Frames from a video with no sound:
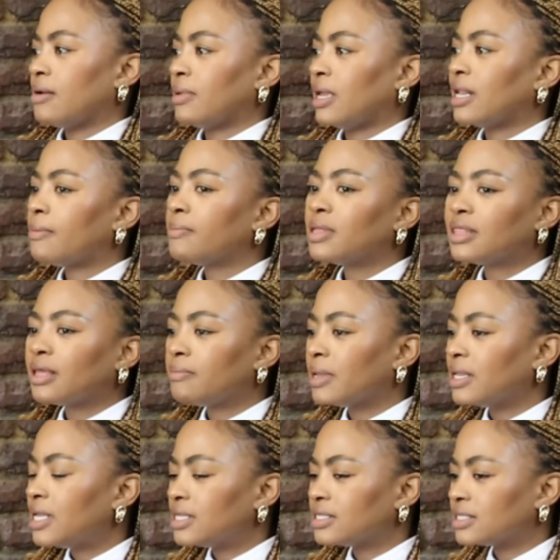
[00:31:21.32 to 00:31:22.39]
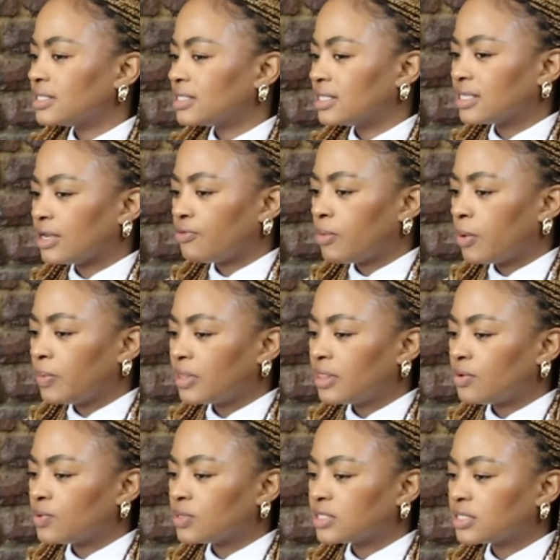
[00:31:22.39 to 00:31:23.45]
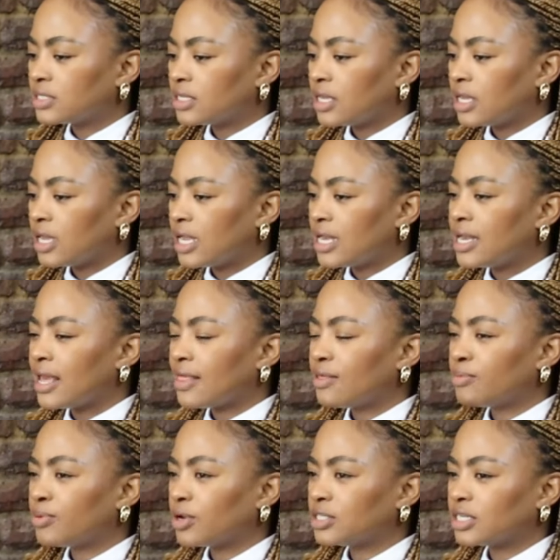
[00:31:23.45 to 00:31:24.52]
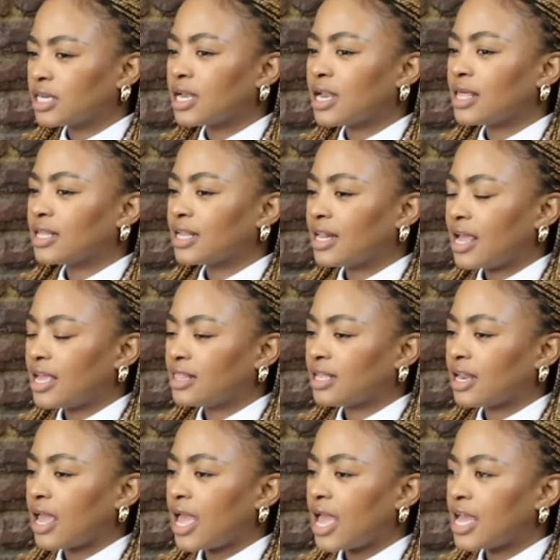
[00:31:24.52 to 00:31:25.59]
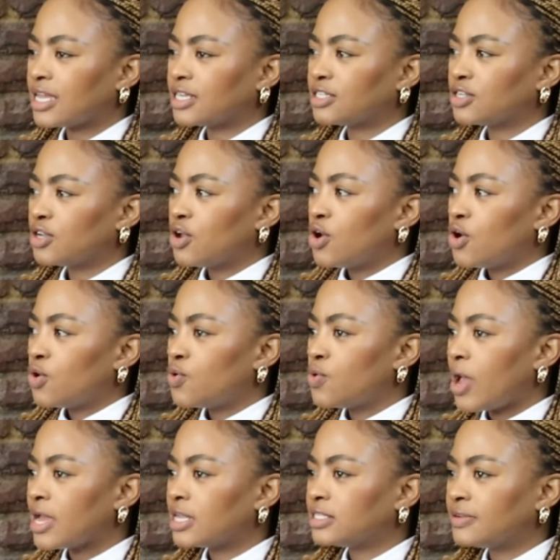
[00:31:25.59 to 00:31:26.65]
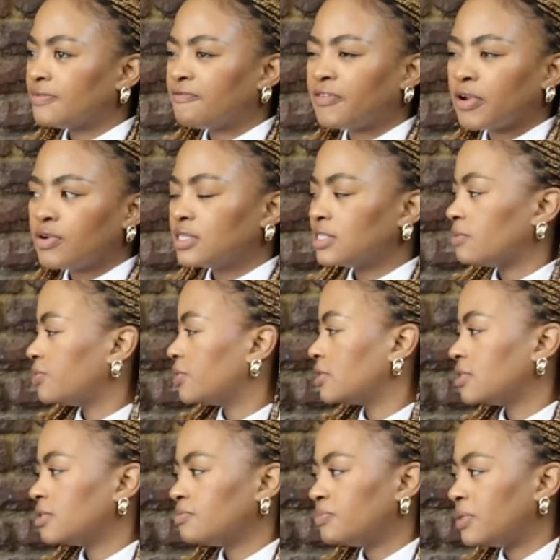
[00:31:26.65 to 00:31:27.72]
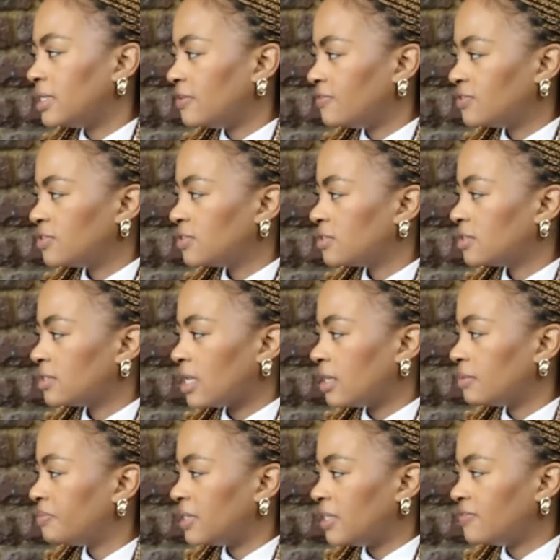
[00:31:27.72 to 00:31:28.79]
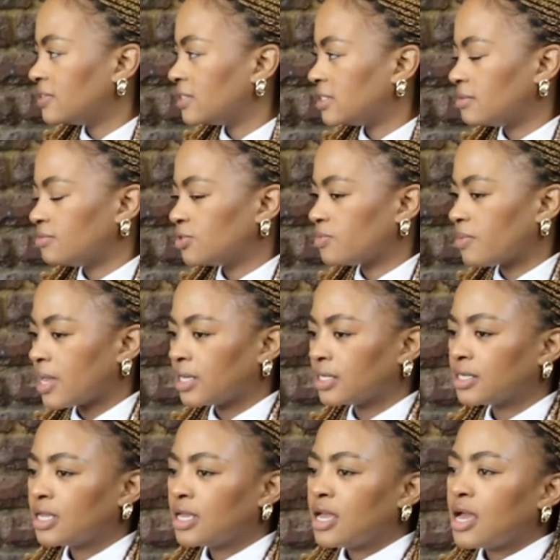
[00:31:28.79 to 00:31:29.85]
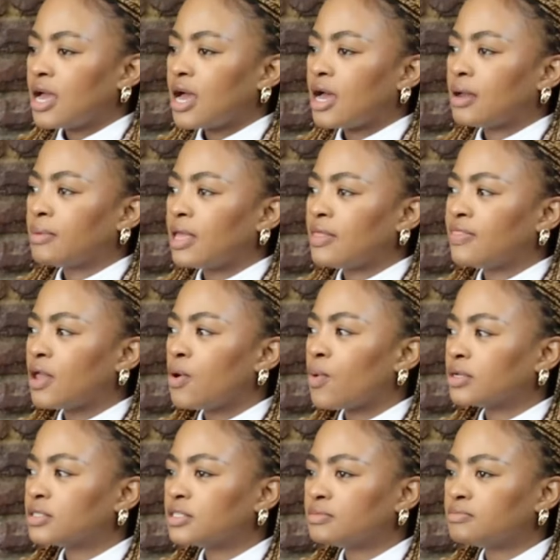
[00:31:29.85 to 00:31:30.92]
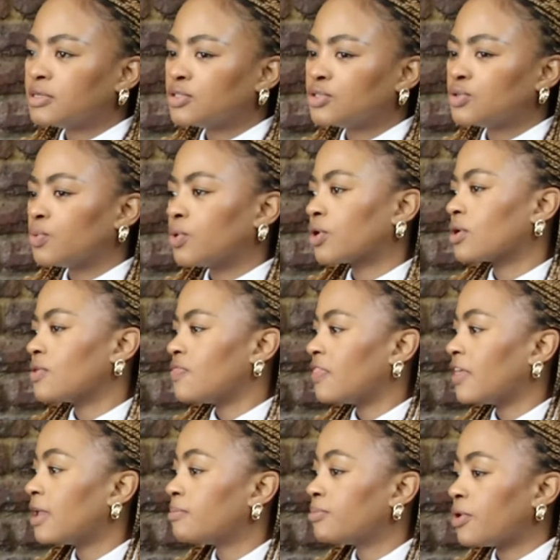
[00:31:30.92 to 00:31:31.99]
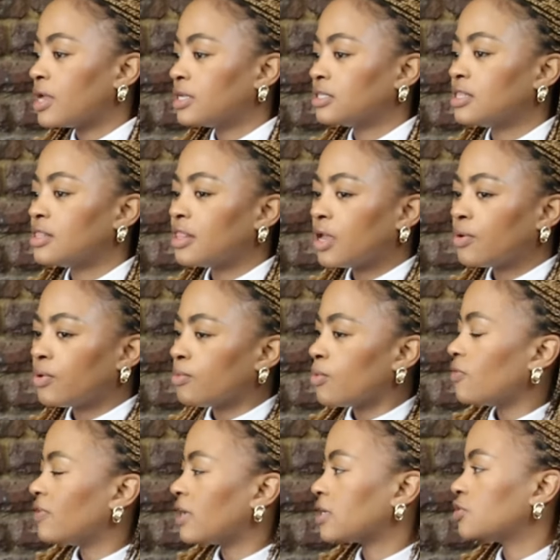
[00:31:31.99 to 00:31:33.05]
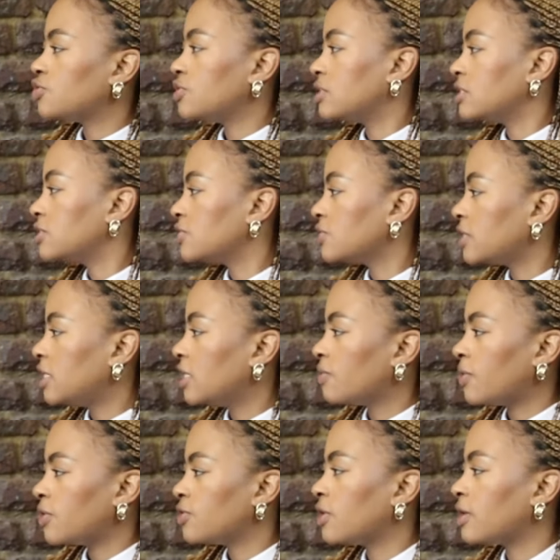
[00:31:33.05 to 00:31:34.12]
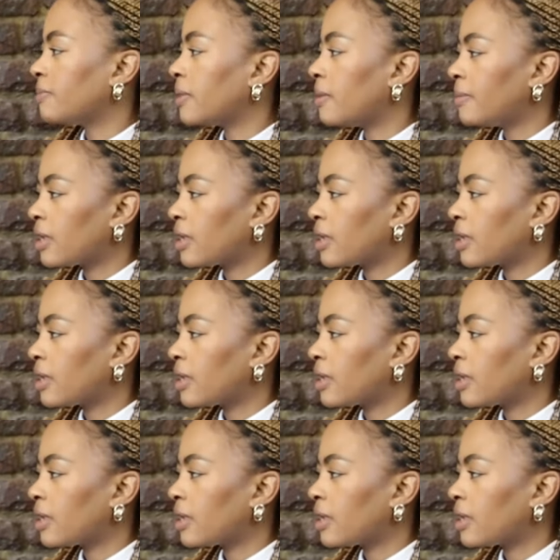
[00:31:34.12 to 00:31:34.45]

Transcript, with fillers: Um, and I'm, there are many instances. I remember mm. there was uh, another project, another client that I had who had very separate beliefs, uh, mm. belief system to mine. Mm. Um, and they wanted me to work on their brand and they were more of like a traditional you know, whatnot. But right.